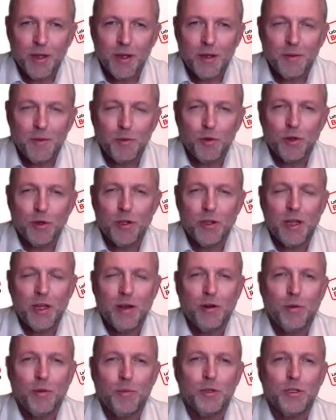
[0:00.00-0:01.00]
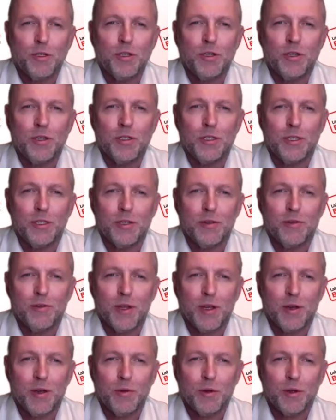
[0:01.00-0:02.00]
I mean, what are their opportunities if
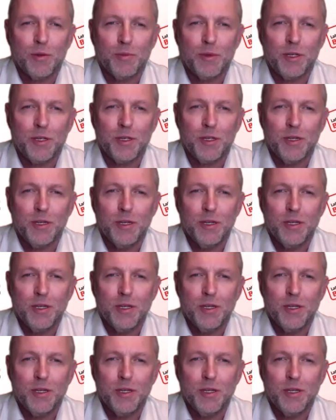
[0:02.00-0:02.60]
they want to be